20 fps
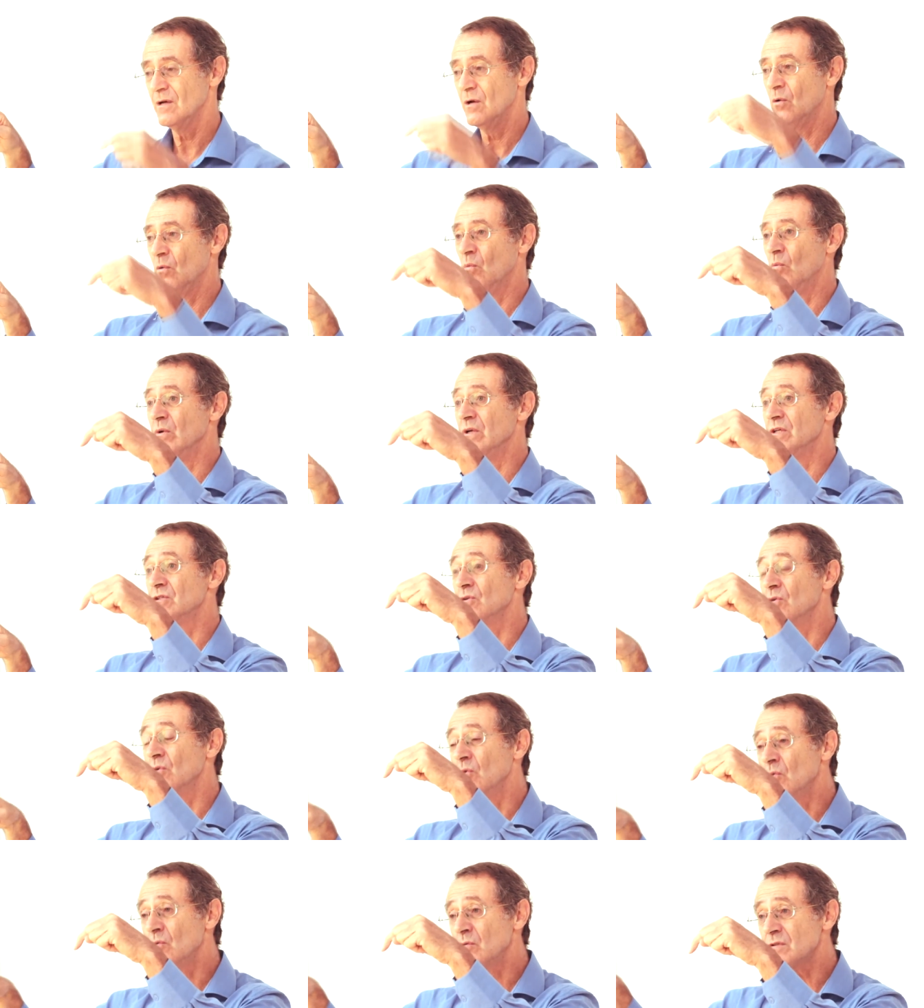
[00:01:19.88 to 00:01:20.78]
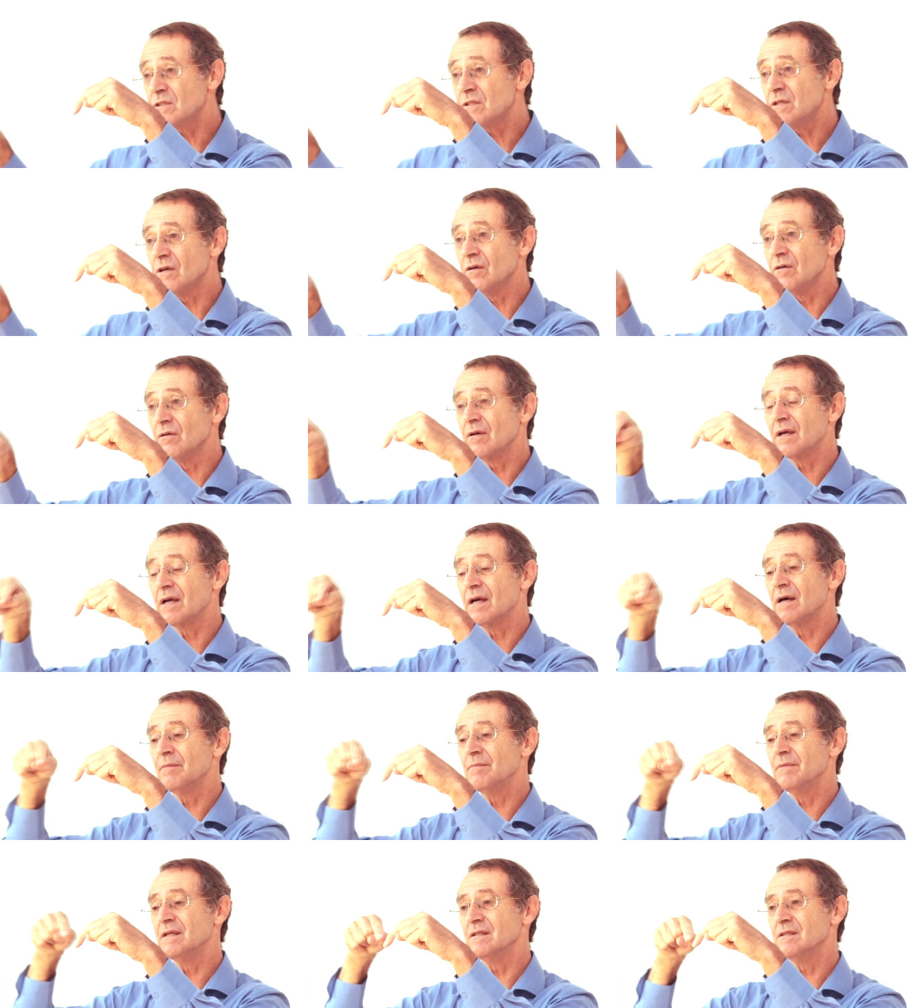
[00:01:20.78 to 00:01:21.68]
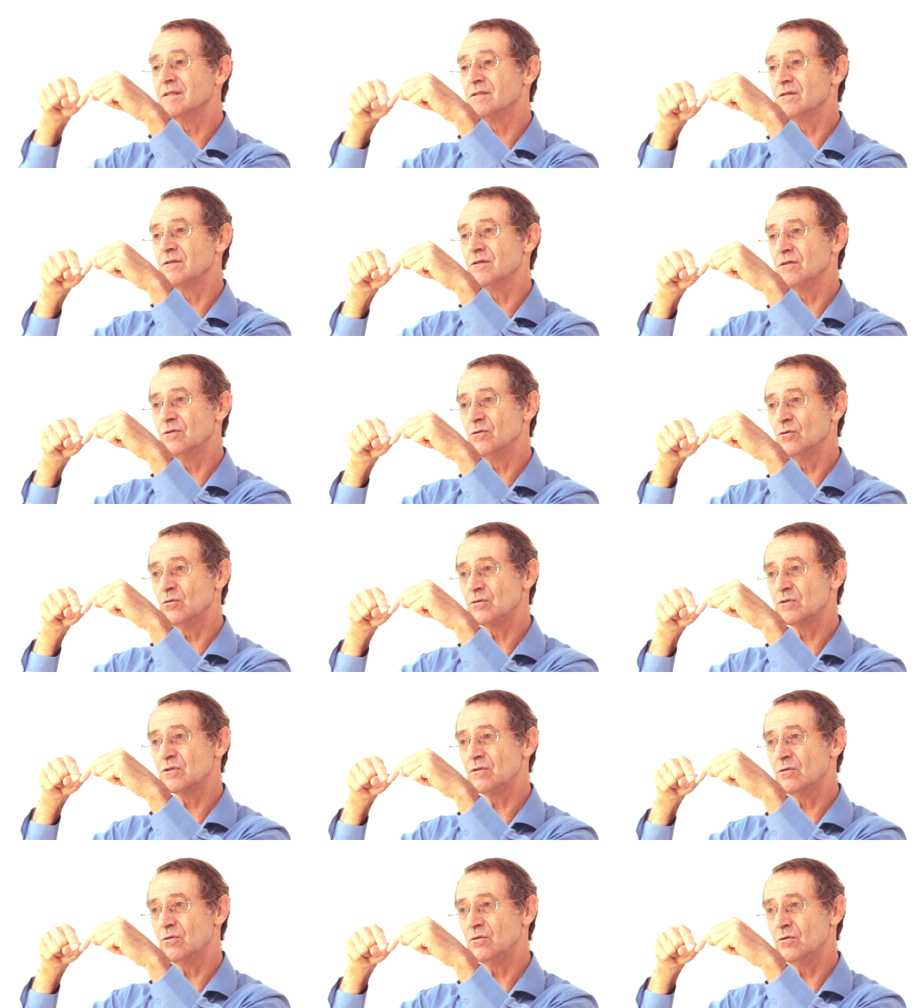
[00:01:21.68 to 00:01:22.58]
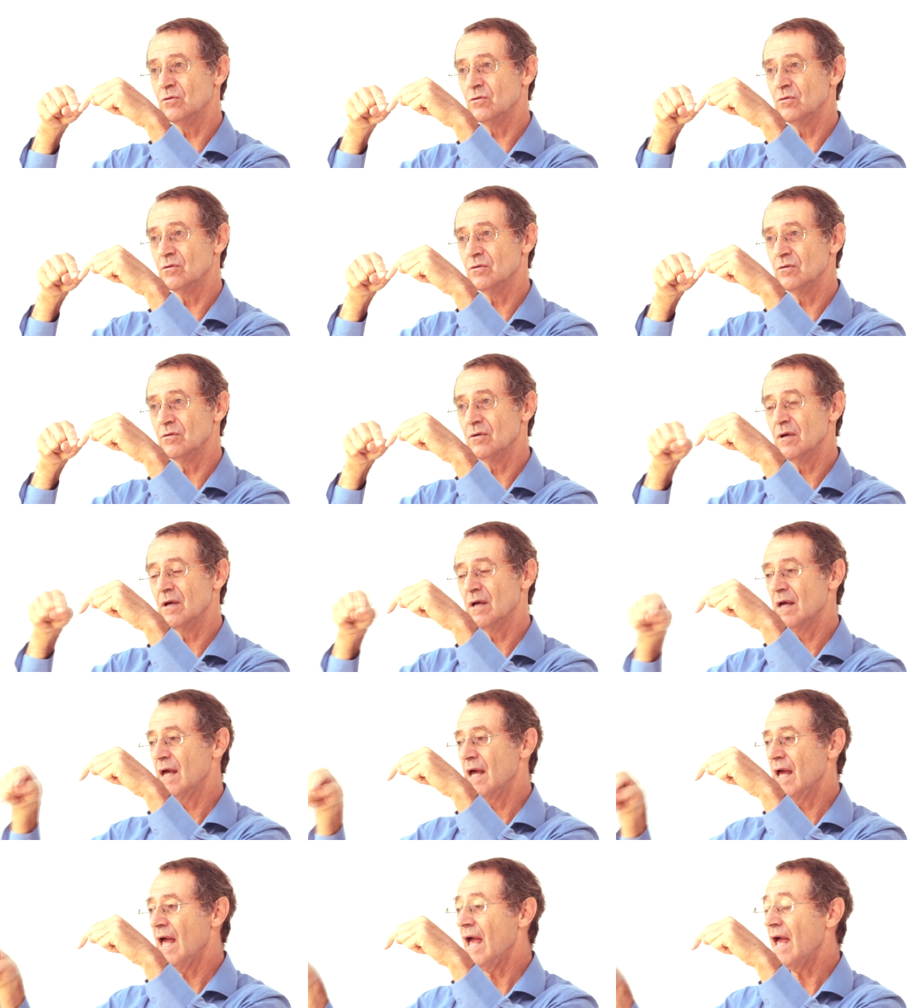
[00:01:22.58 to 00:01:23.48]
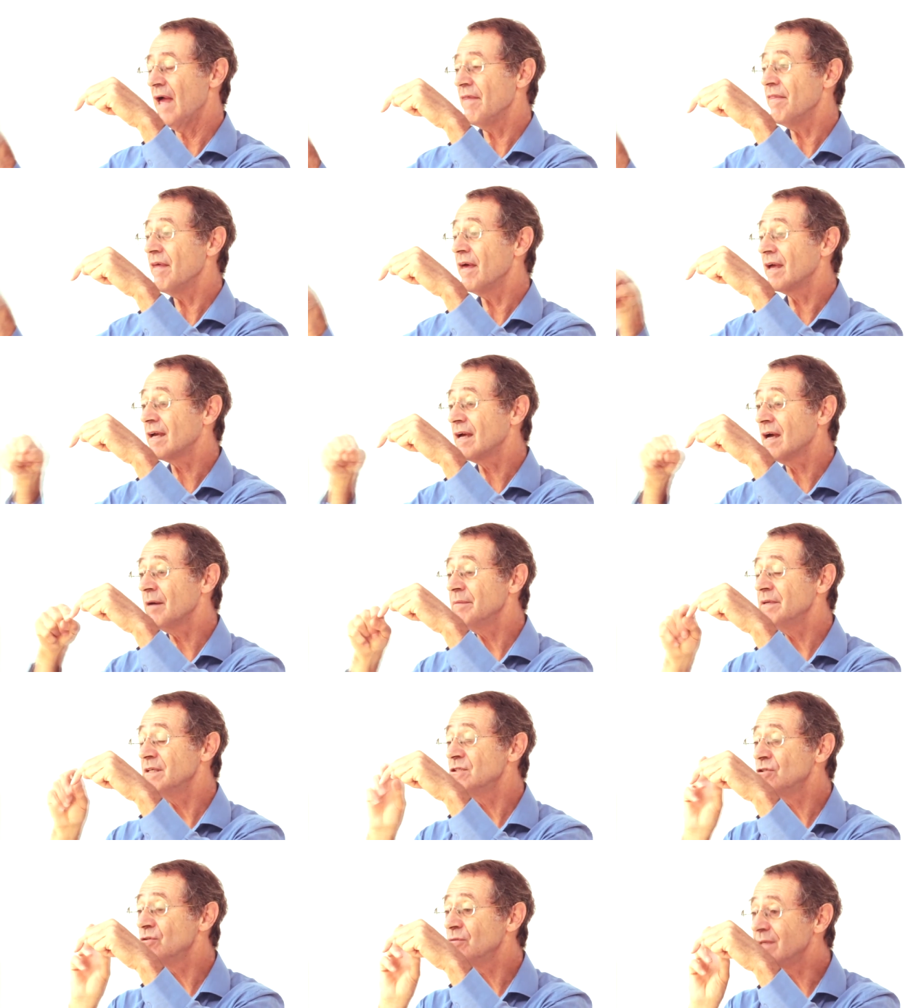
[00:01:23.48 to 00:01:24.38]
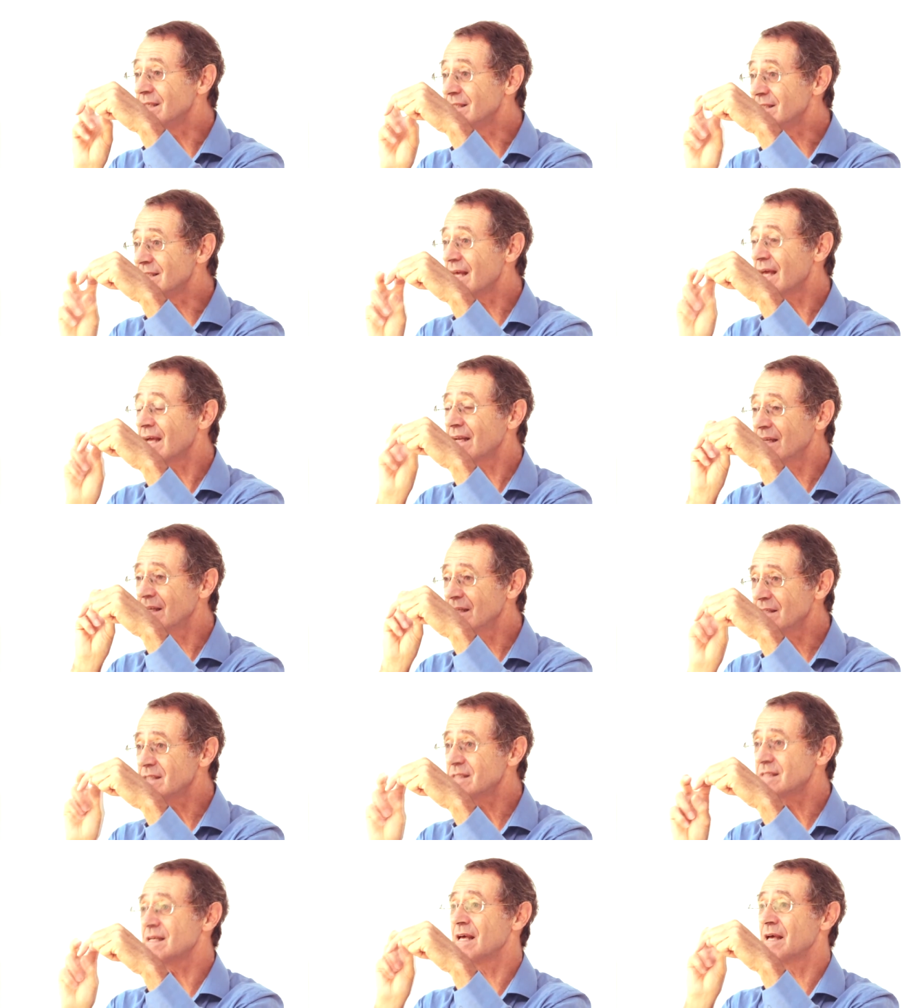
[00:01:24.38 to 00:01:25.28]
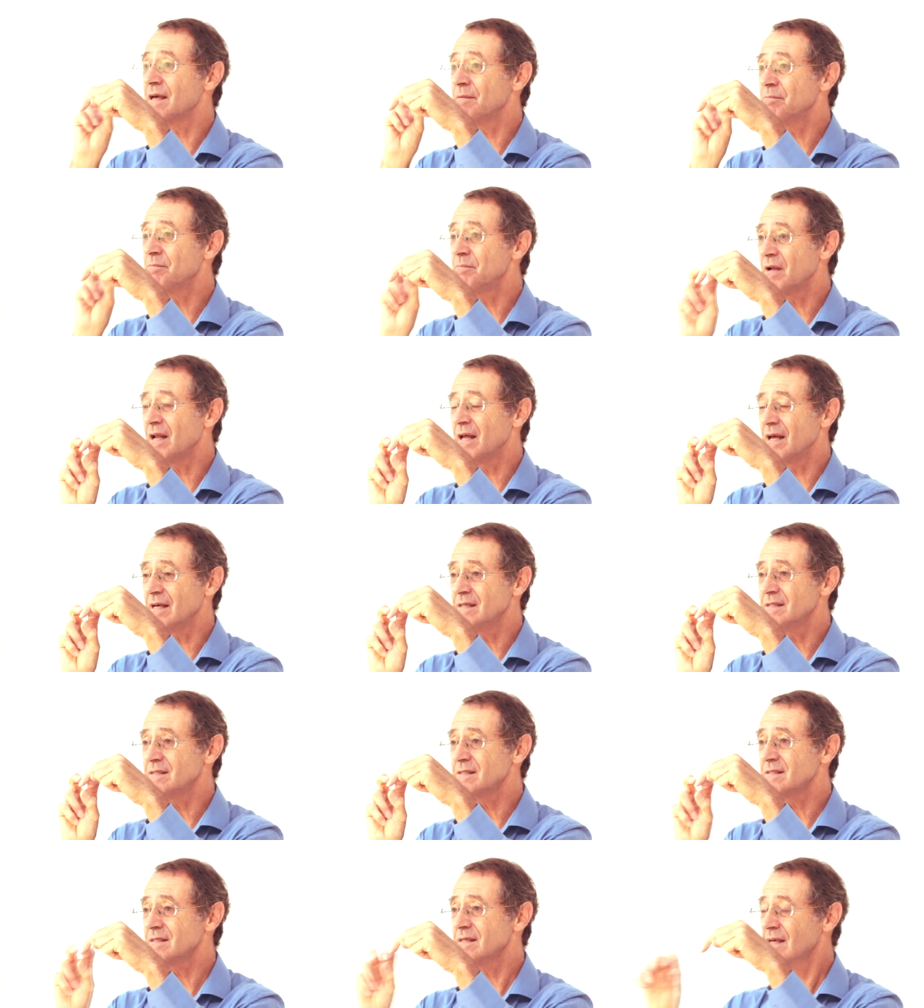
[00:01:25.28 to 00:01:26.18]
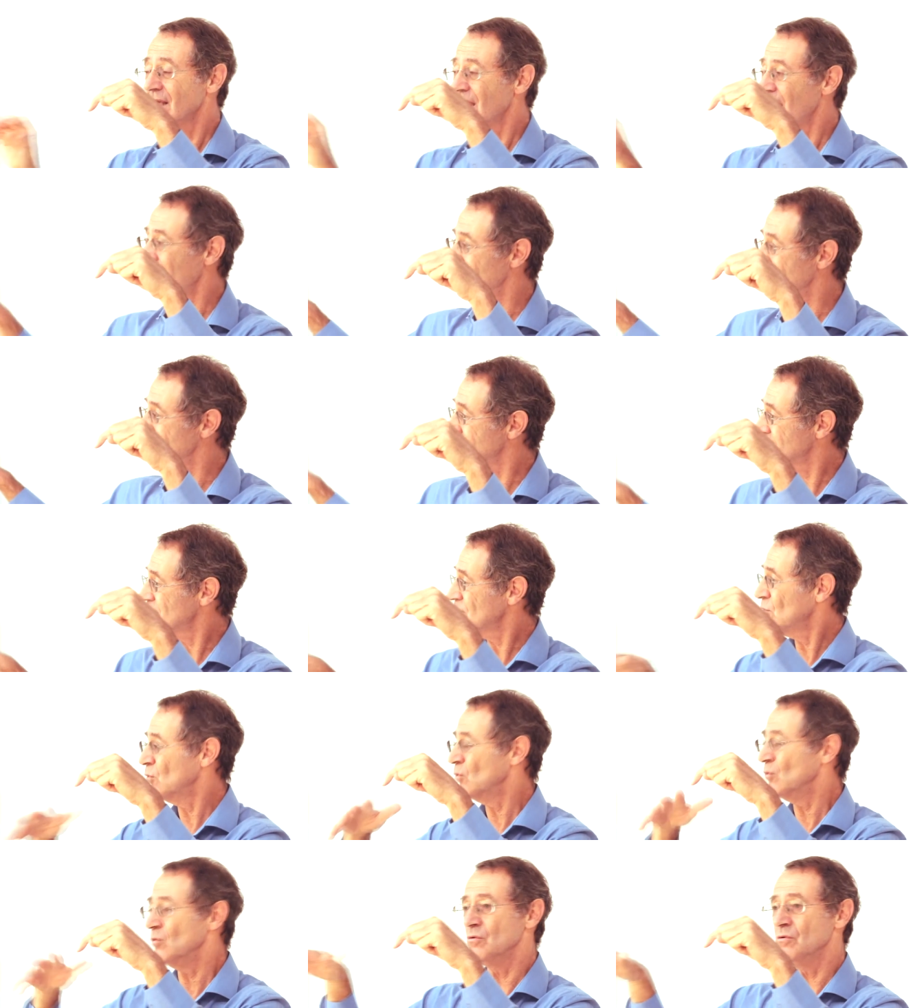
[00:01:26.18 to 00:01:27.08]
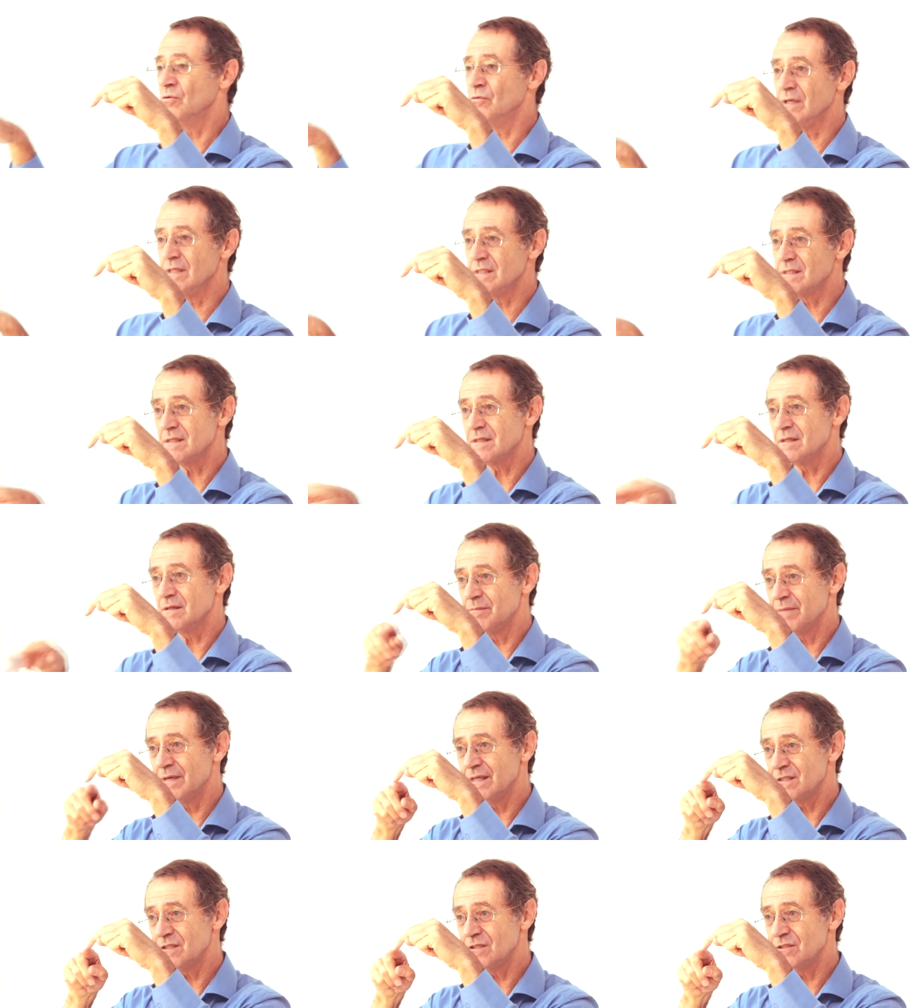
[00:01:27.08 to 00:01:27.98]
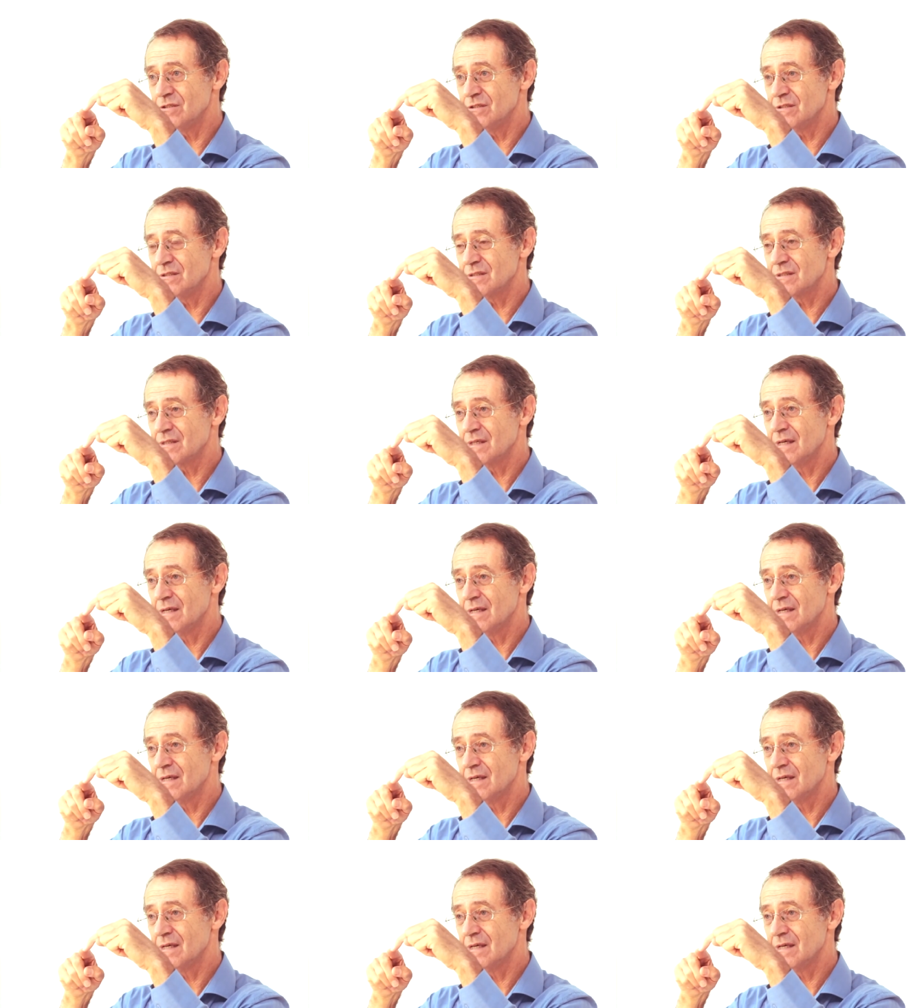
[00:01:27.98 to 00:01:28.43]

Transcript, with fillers: which also come into the dorsal horn and they come into exactly the same place as all the rest of the messages.